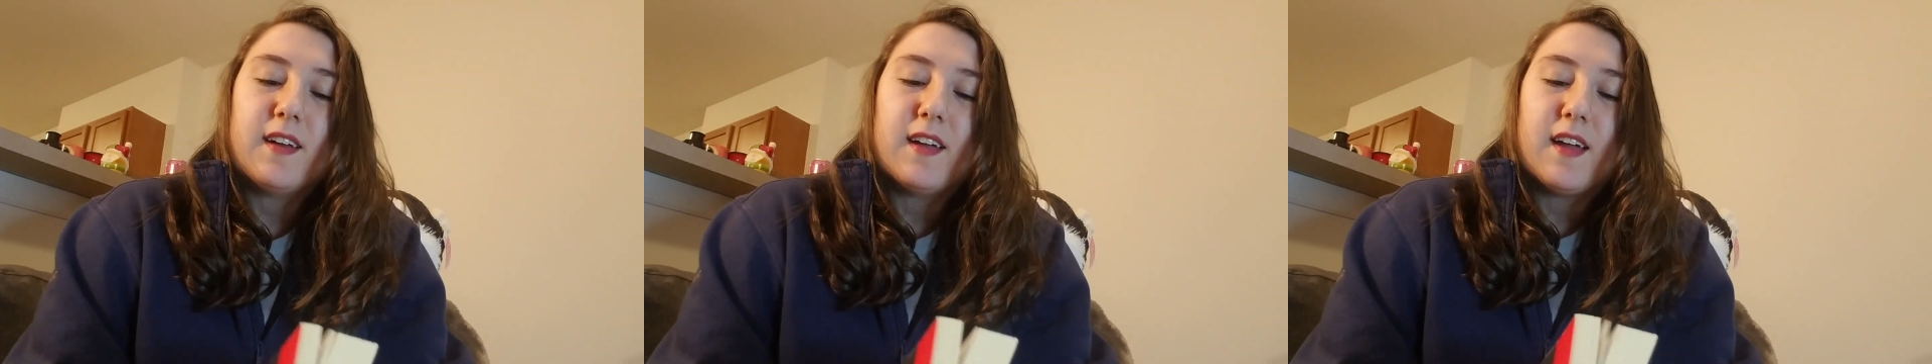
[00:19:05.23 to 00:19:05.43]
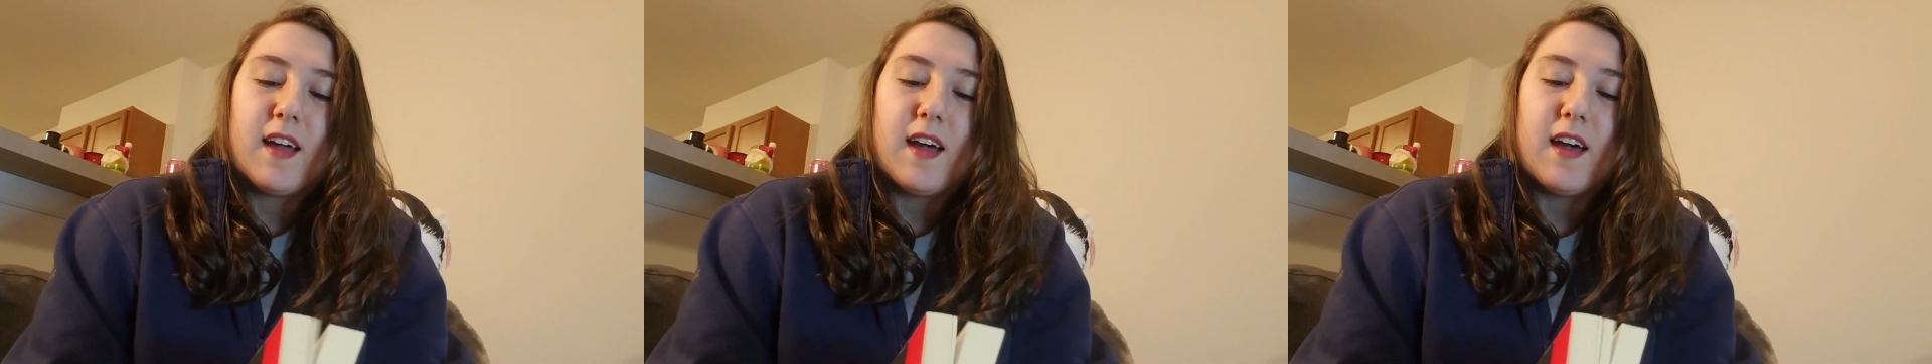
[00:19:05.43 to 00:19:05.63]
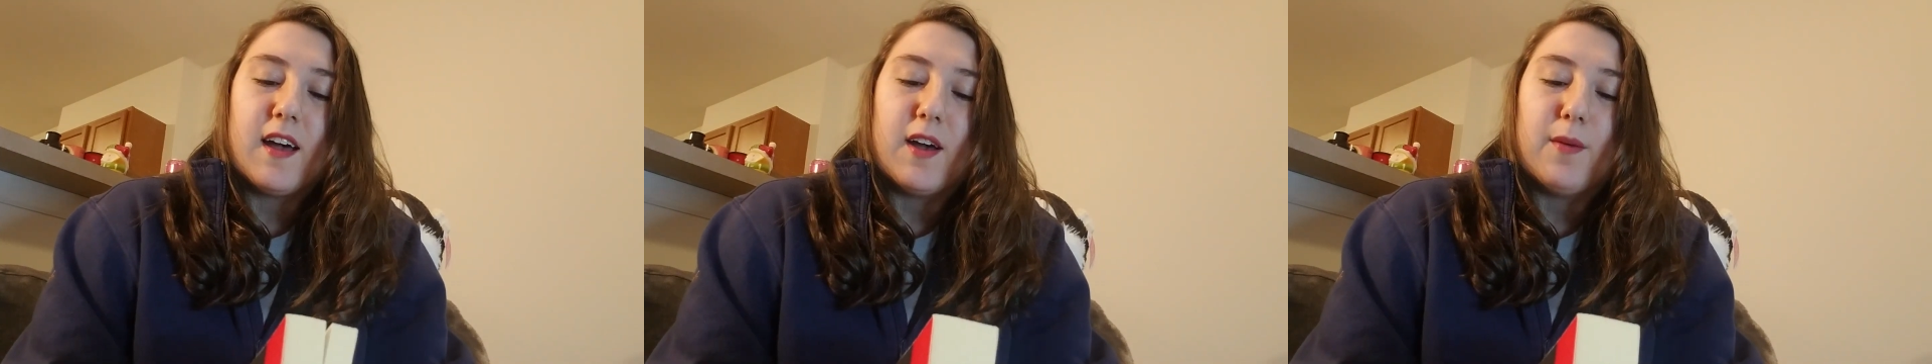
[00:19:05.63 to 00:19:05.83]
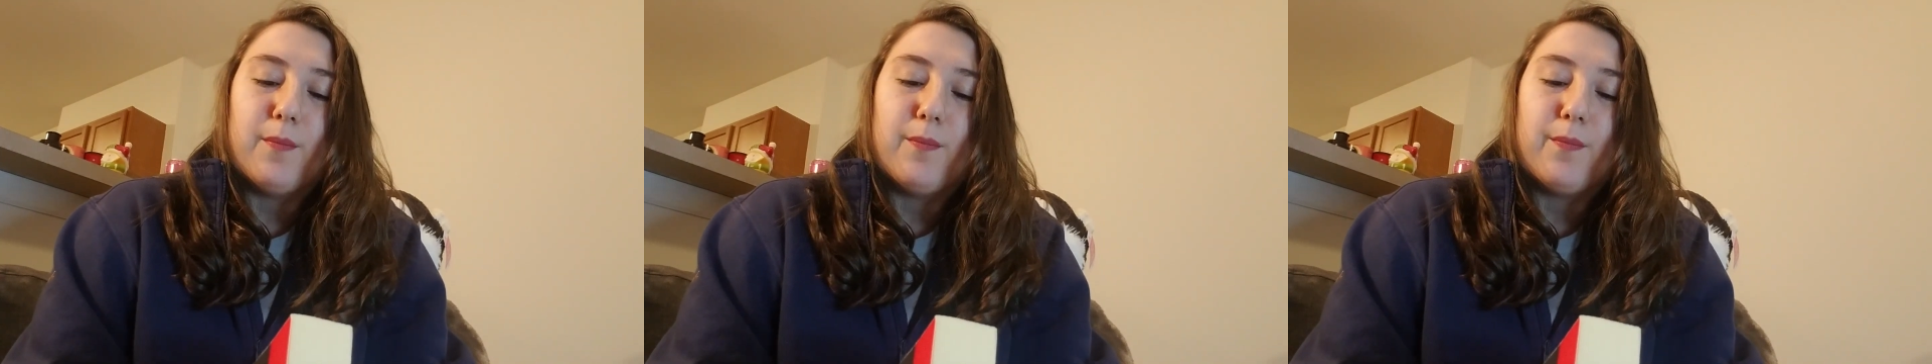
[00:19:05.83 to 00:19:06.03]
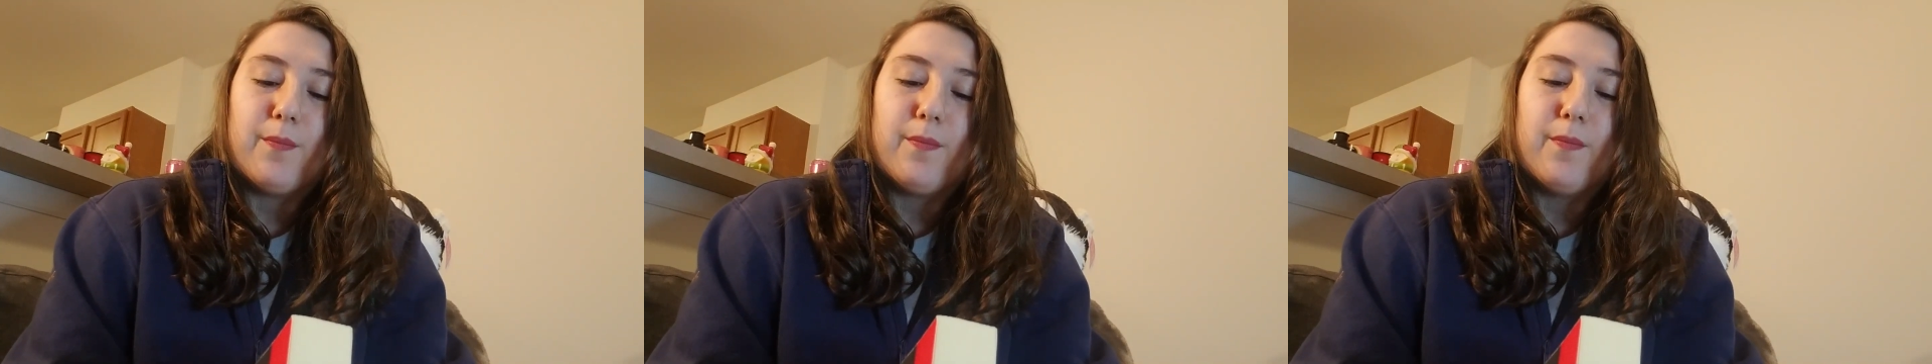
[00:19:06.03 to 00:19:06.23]

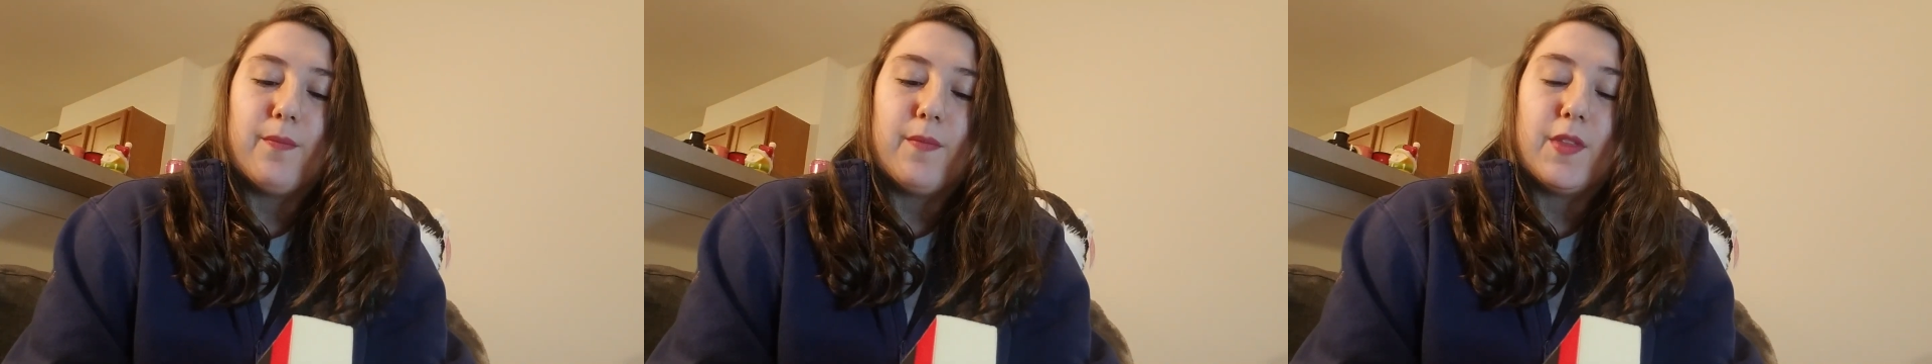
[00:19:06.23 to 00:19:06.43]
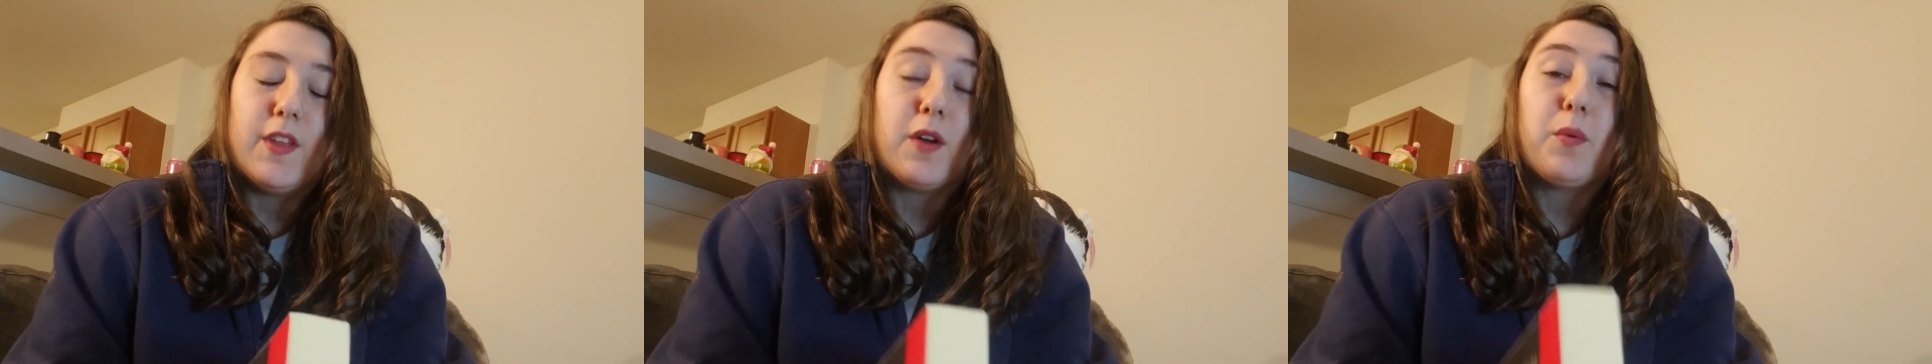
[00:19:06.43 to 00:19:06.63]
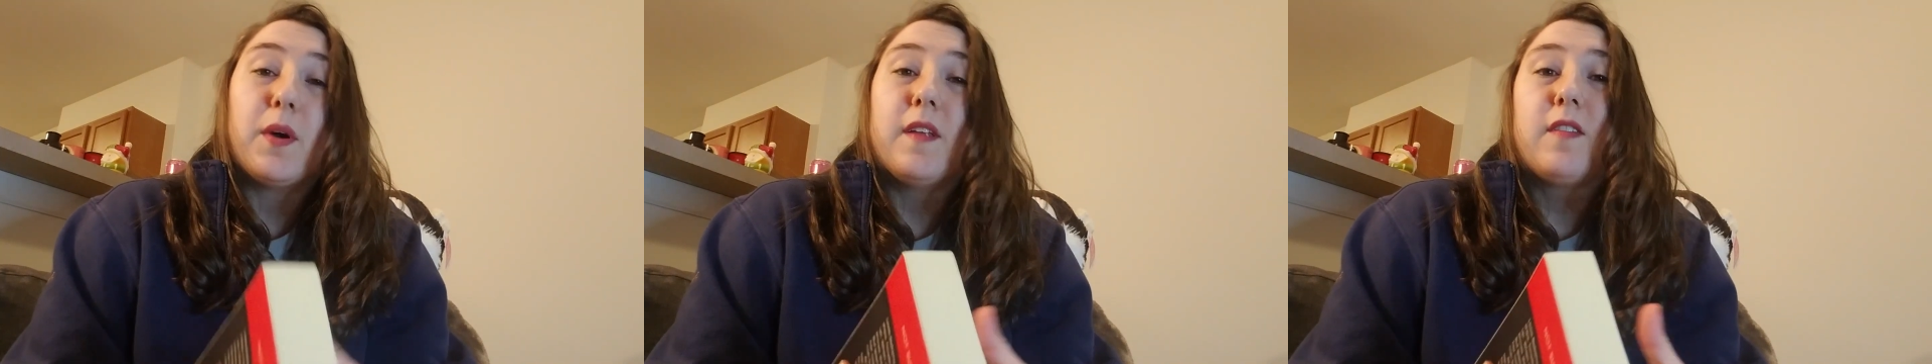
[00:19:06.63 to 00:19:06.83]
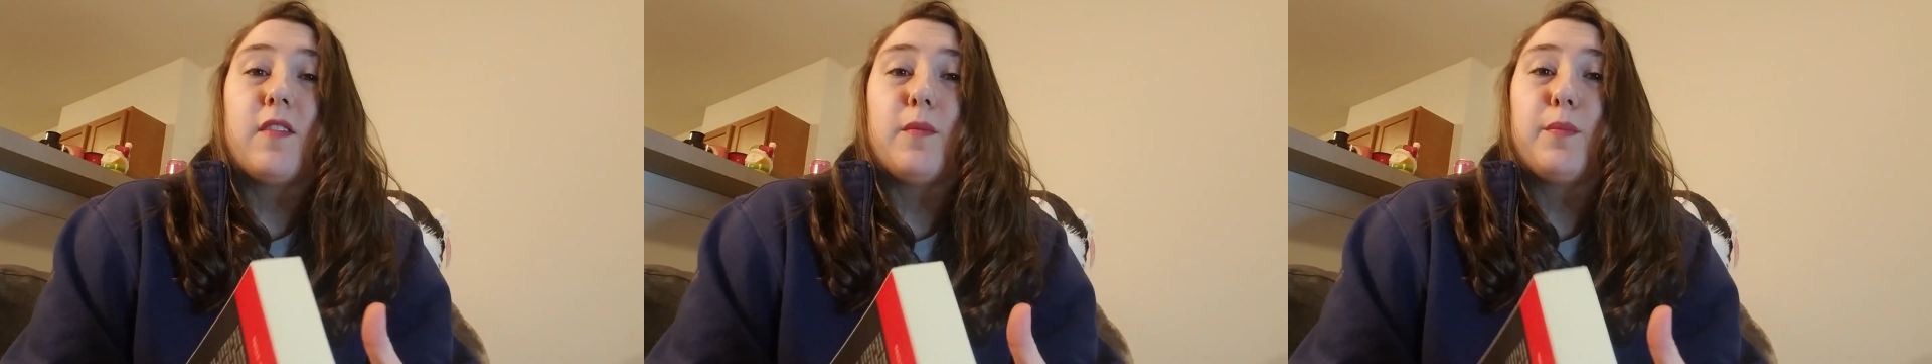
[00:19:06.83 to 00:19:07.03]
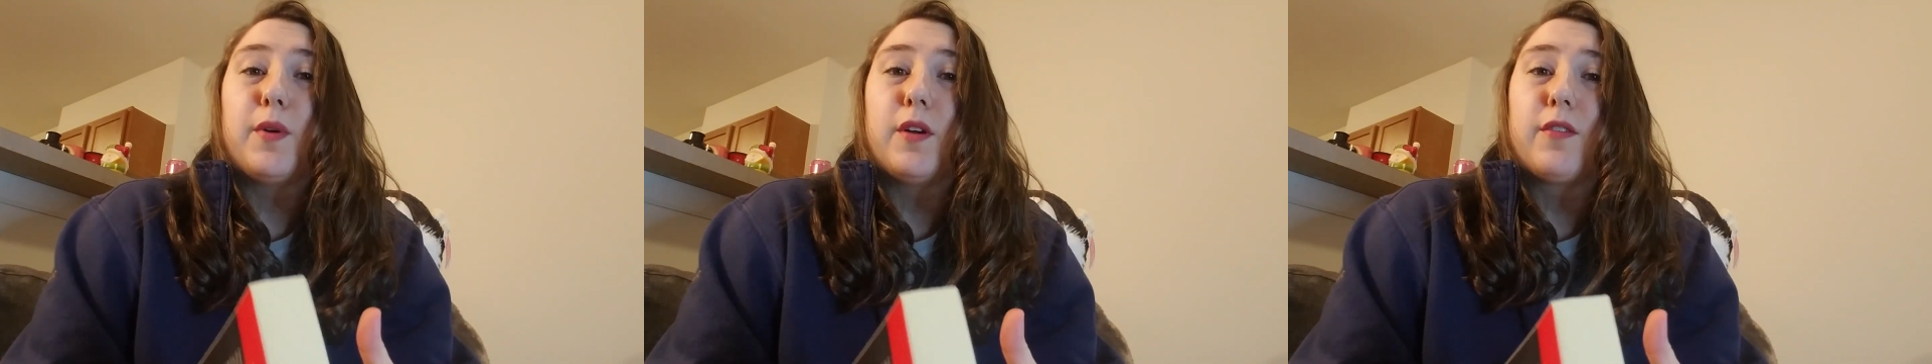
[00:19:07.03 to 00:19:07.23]
There was some
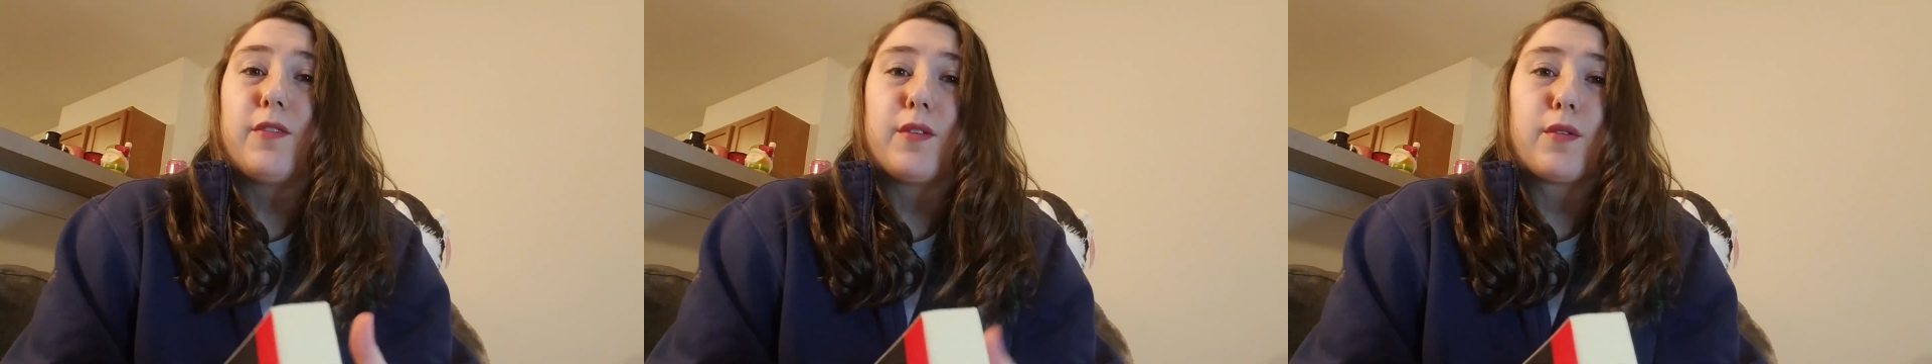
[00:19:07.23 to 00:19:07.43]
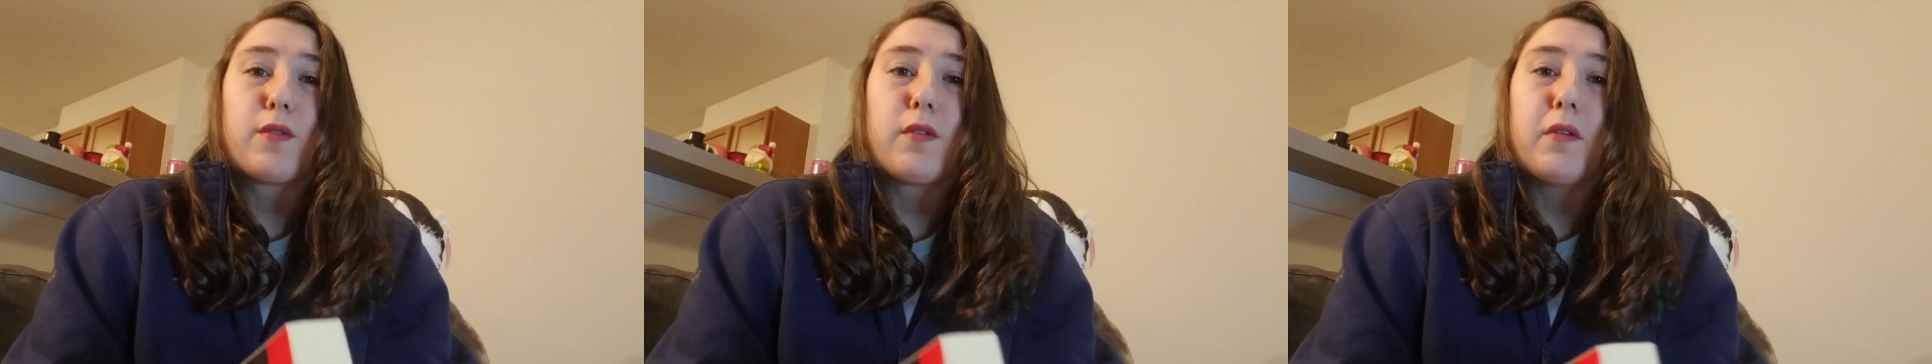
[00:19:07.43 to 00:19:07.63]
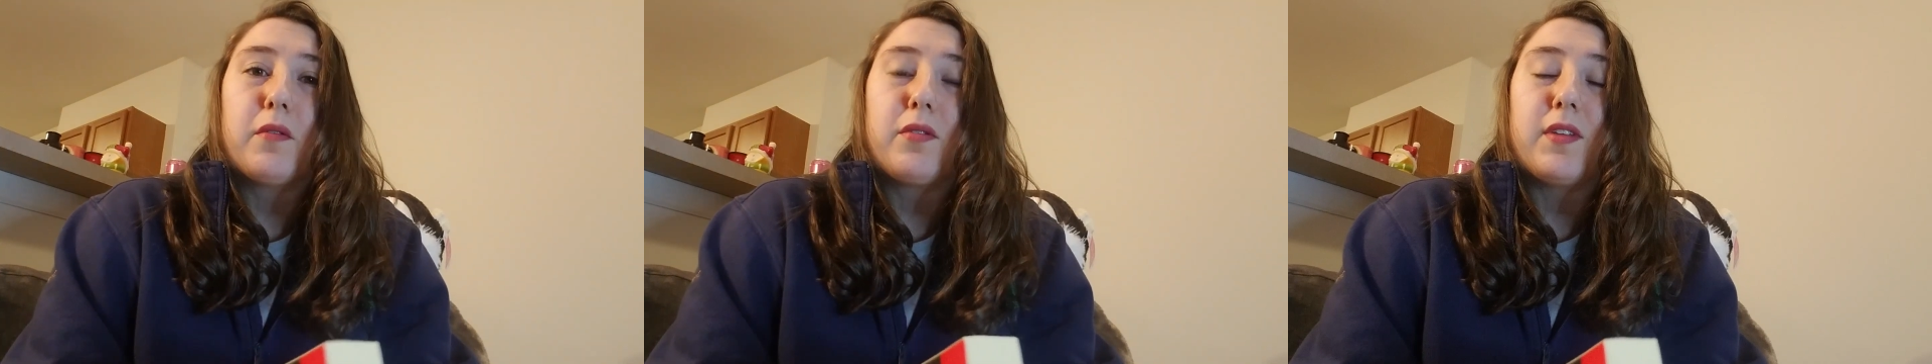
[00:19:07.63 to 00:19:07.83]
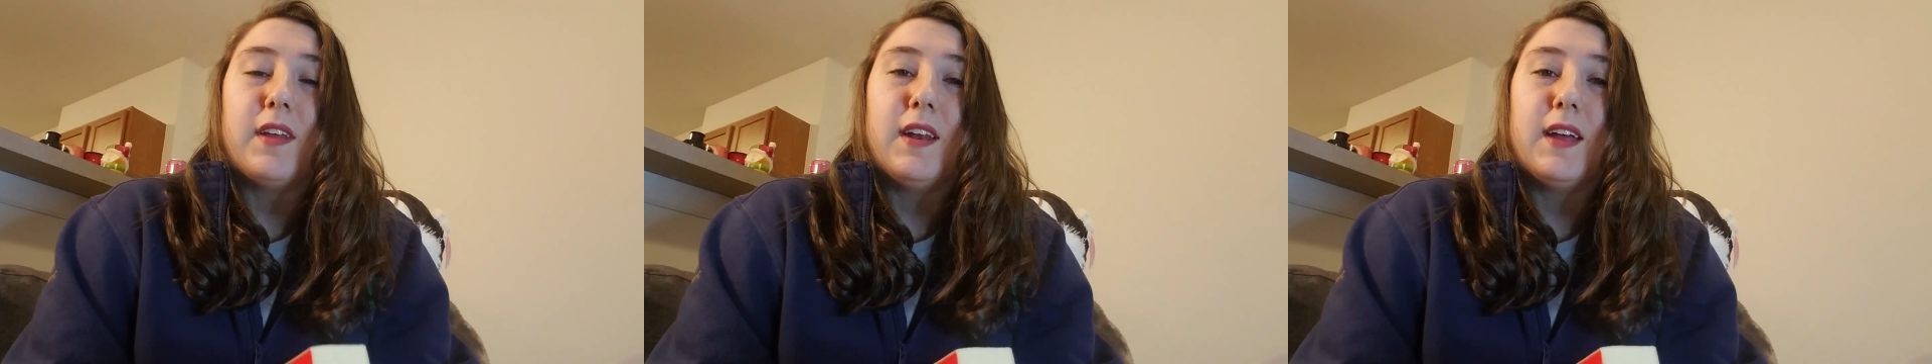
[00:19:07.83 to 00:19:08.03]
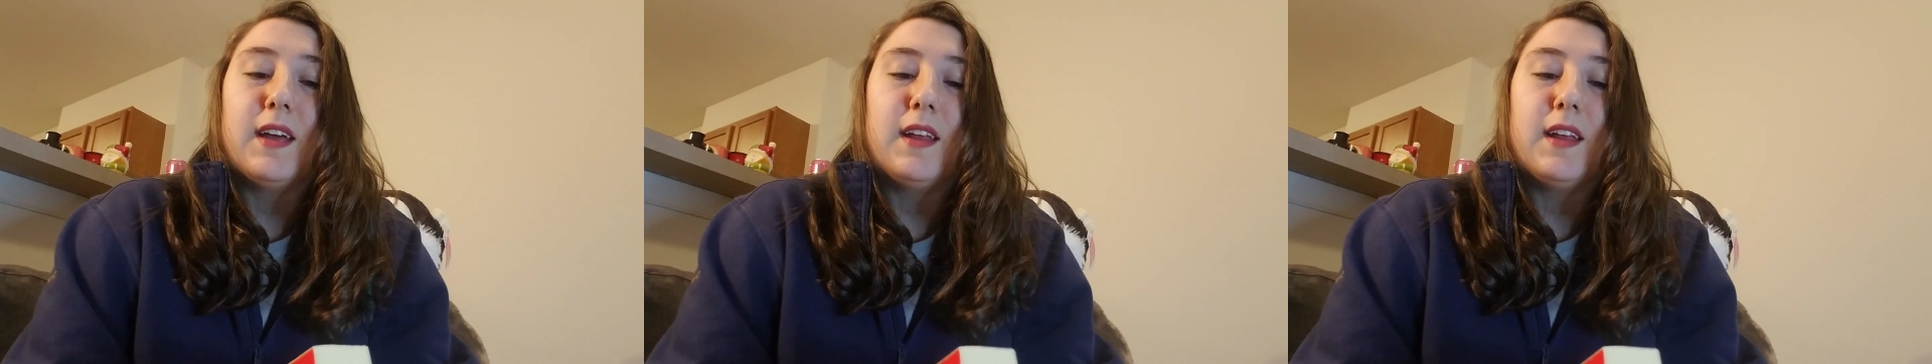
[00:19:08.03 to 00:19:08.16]
personal growth in it.